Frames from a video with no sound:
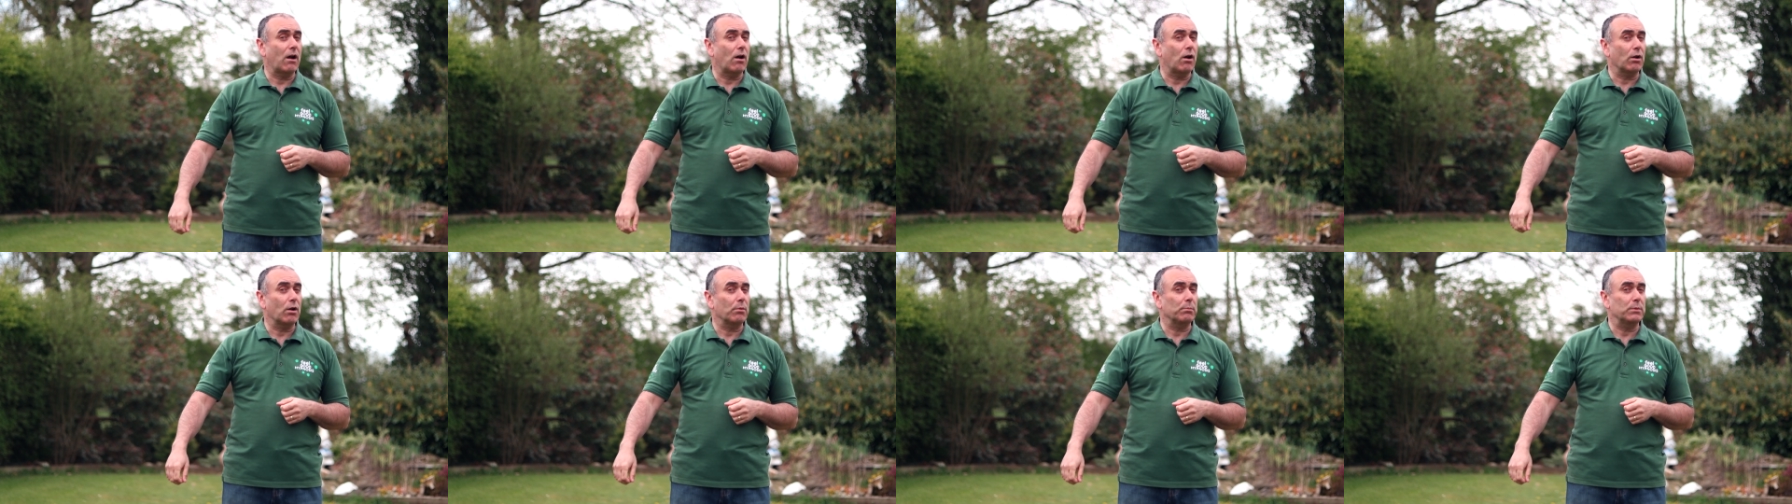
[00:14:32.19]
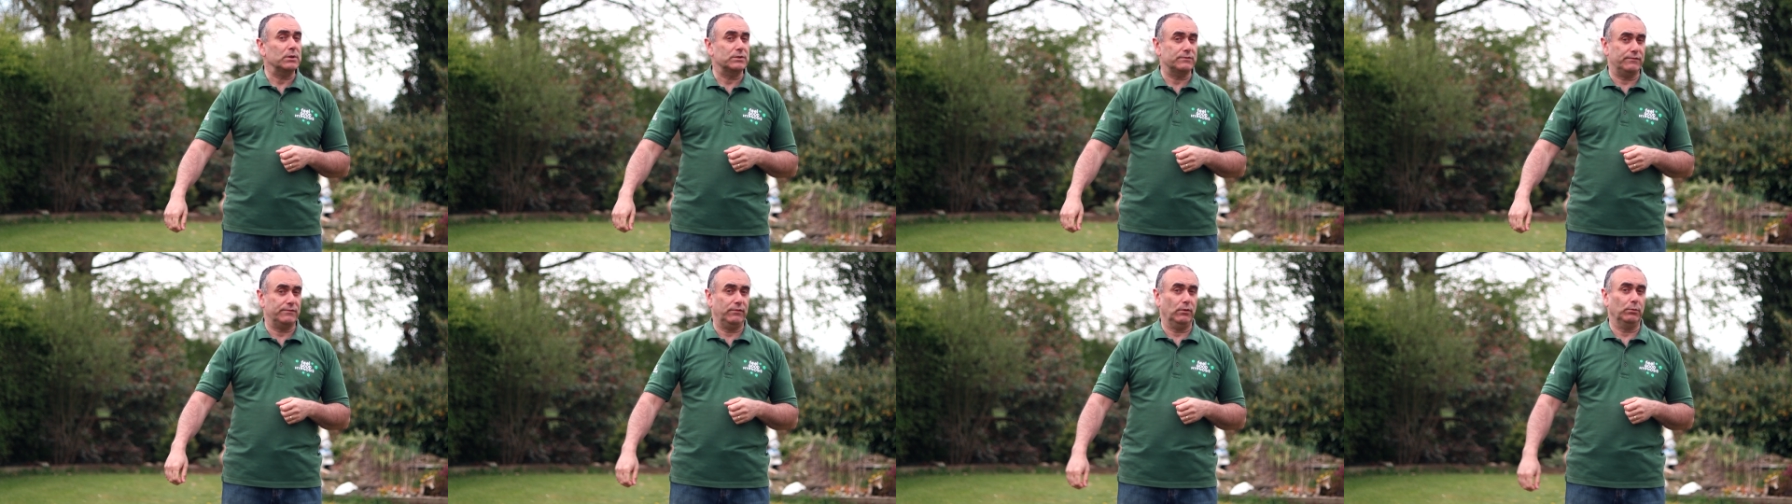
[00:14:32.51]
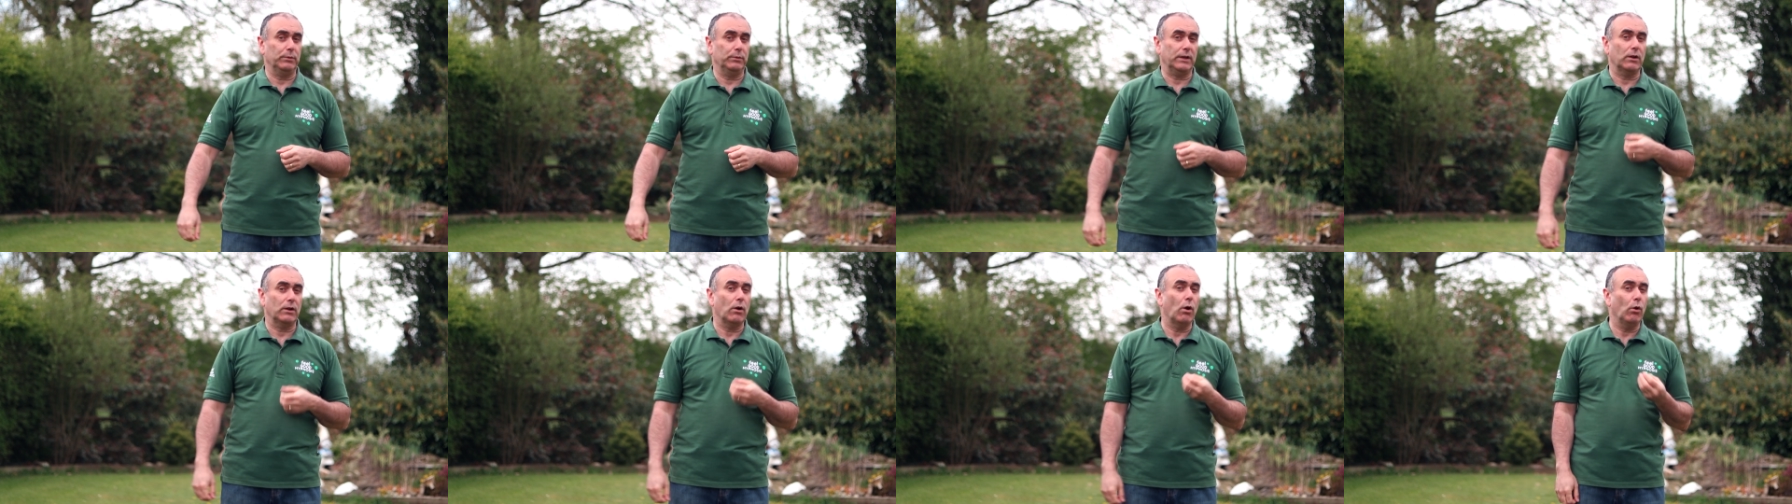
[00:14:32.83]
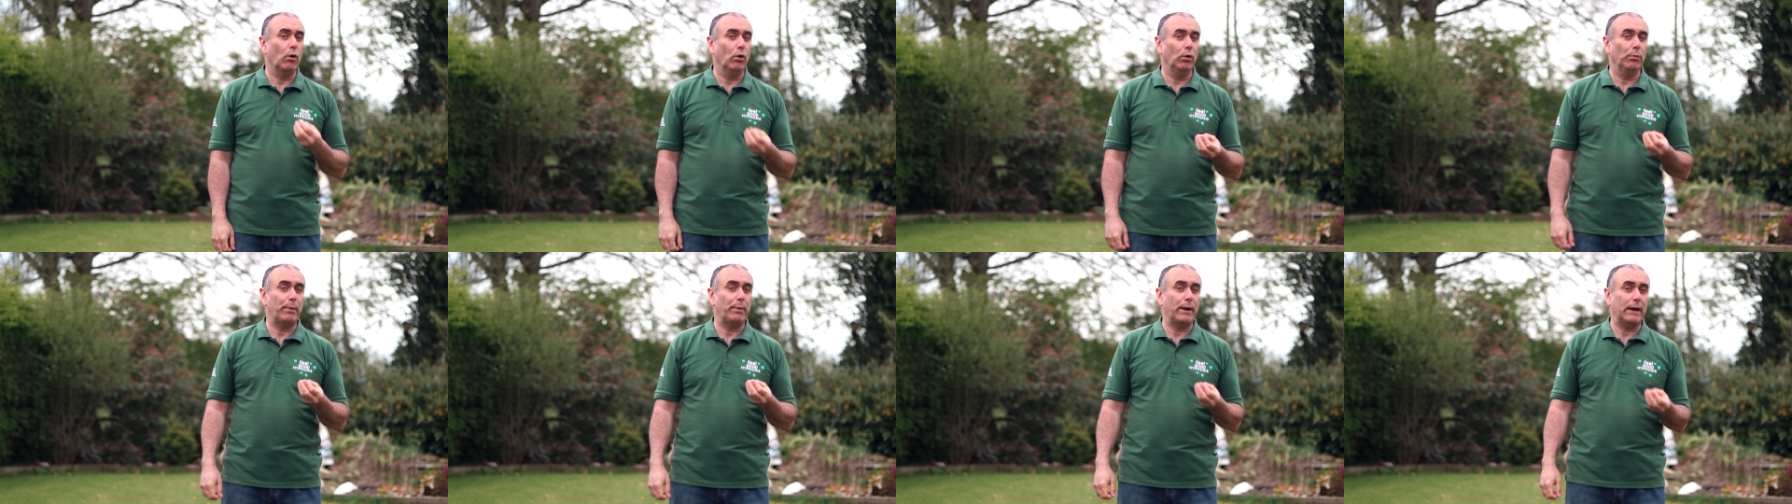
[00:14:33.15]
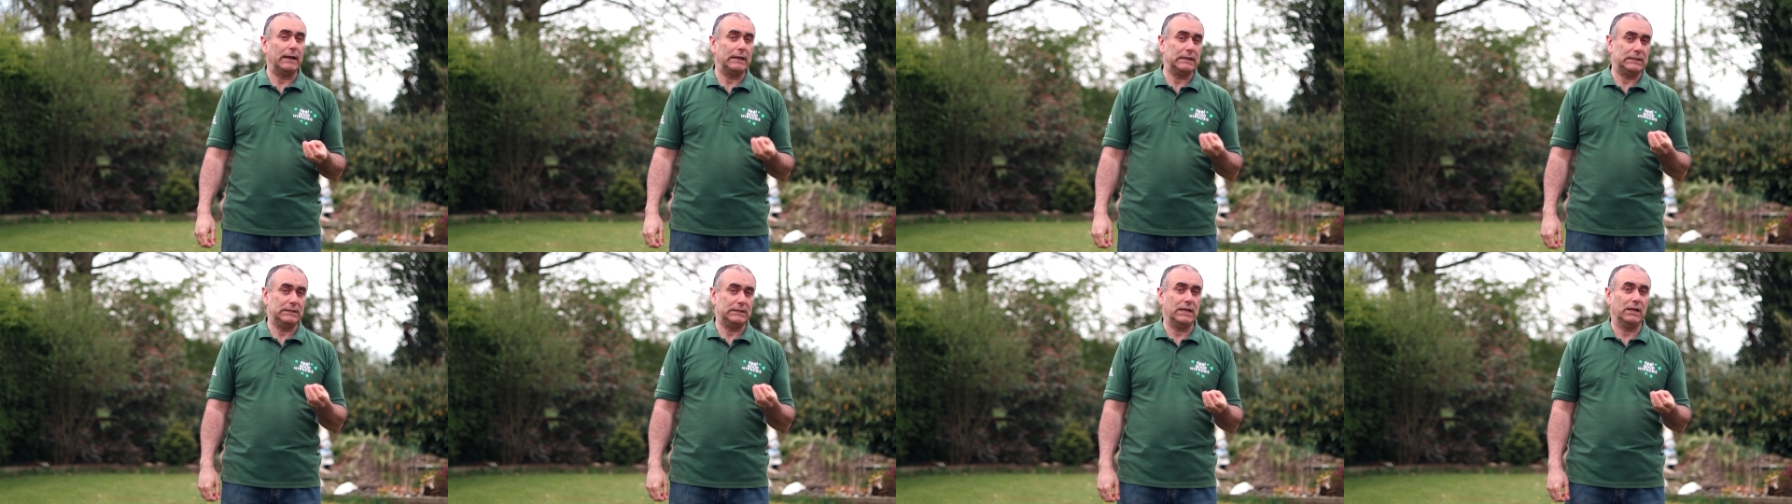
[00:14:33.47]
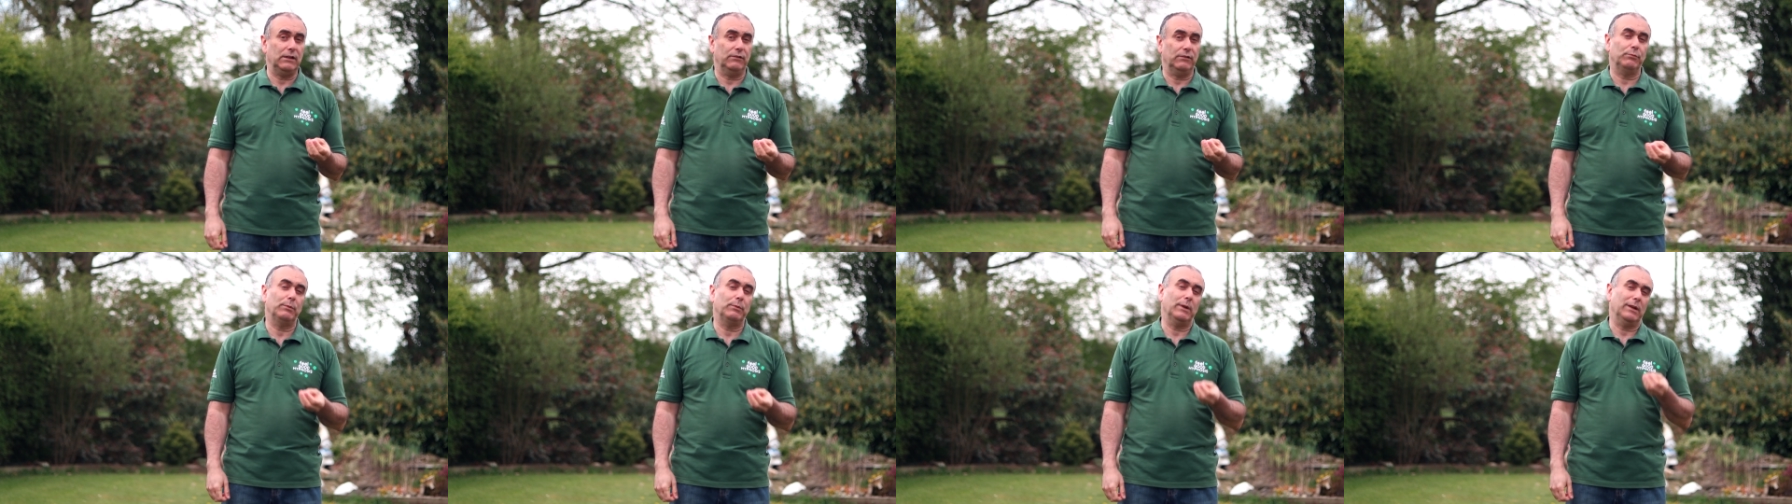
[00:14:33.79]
arm is floating all by itself.